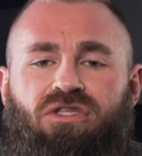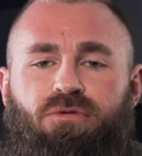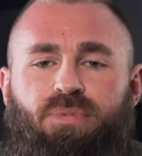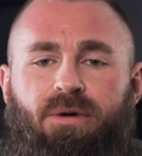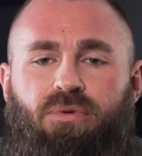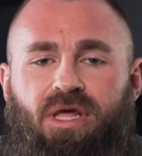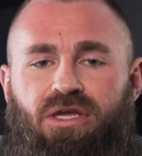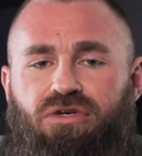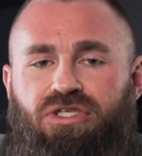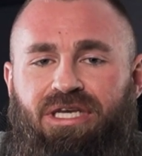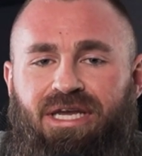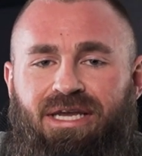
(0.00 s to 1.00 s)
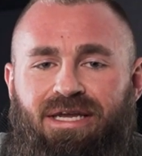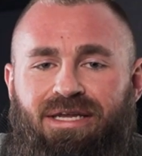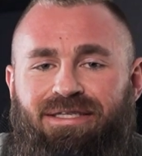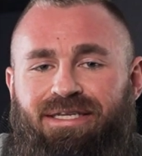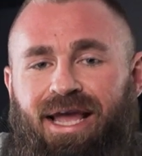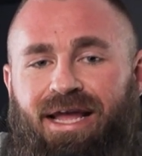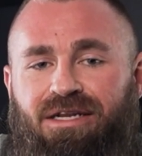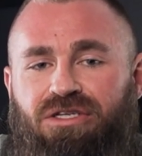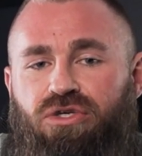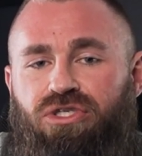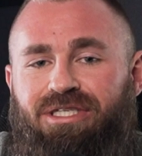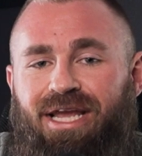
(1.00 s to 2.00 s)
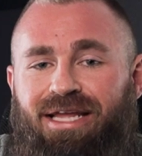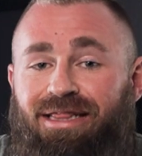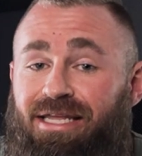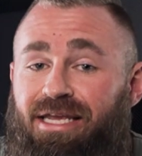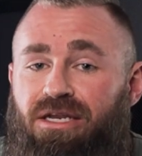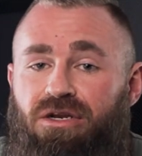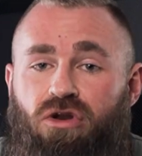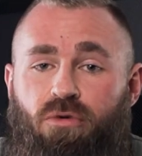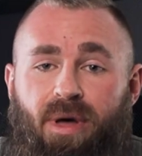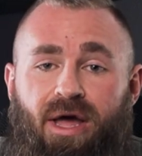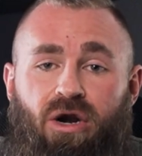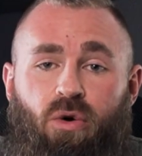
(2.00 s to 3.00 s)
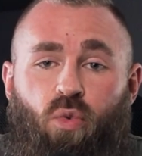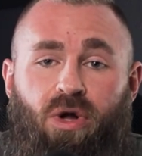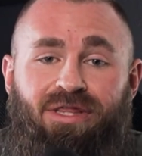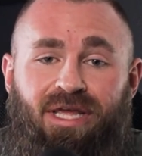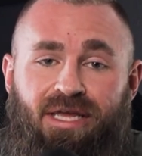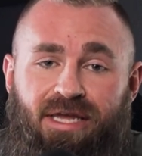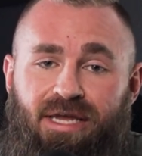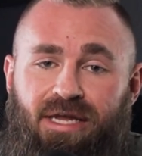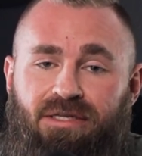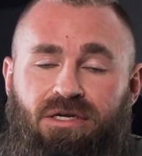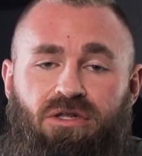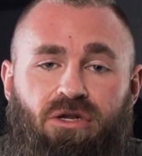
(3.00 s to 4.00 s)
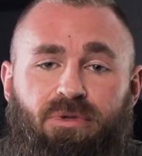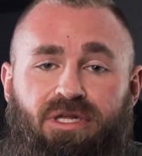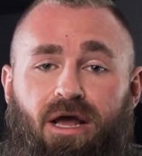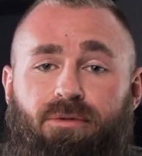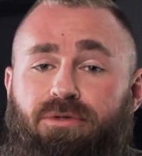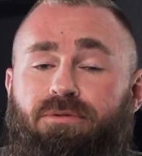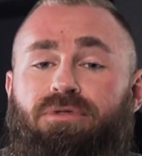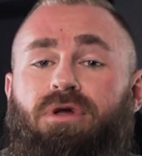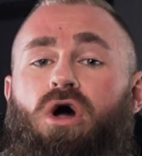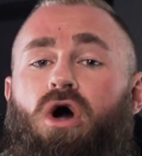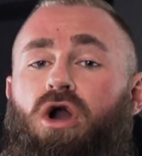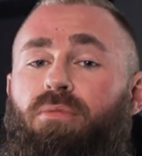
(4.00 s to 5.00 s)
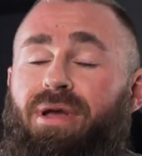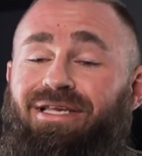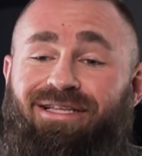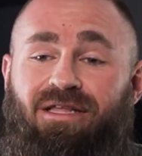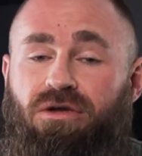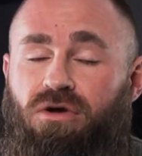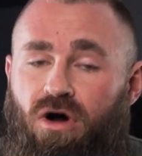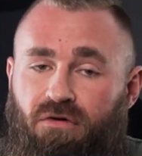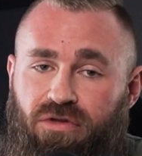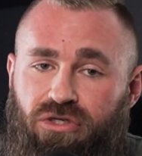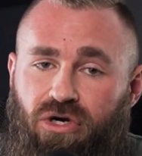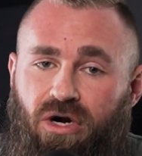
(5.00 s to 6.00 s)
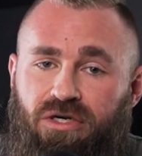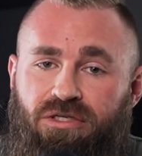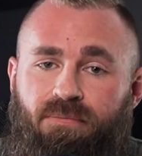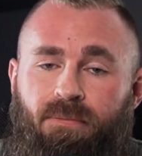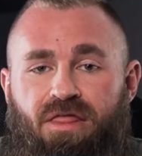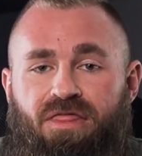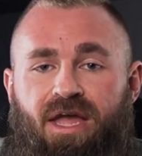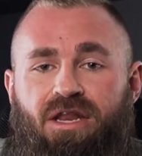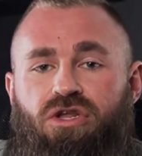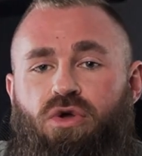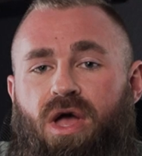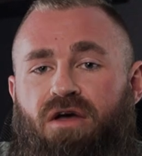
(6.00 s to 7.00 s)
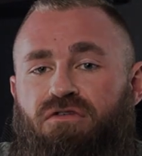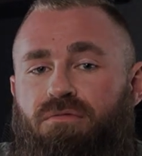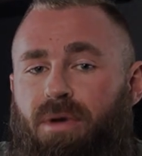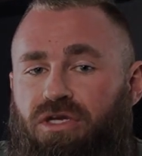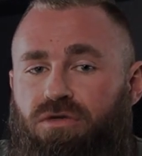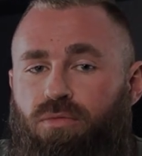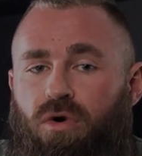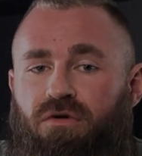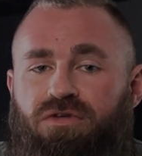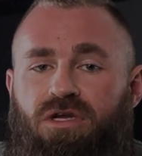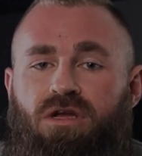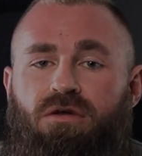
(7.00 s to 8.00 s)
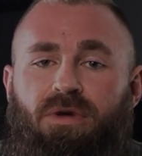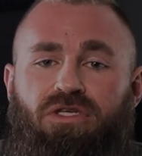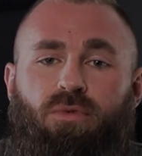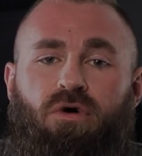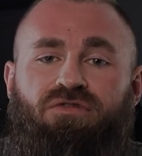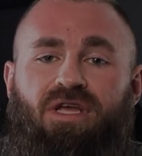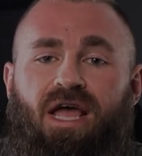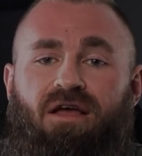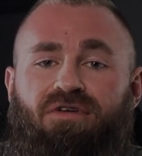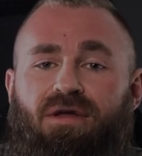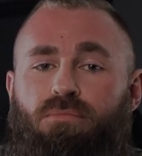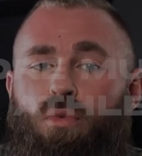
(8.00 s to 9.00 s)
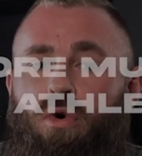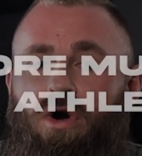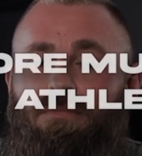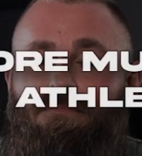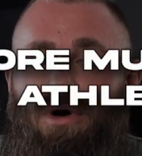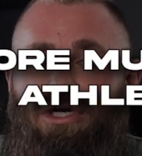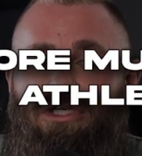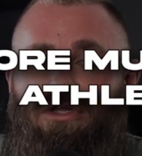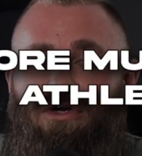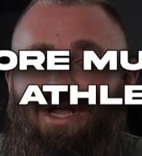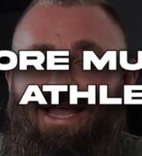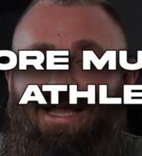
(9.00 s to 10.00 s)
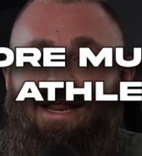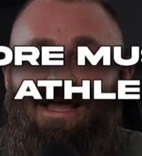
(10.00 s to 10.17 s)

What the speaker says: are the people that you see tend to stay lean no matter what they eat. Their metabolisms are basically off the charts. And then you have Mesomorphs. Mesomorphs have a more muscular and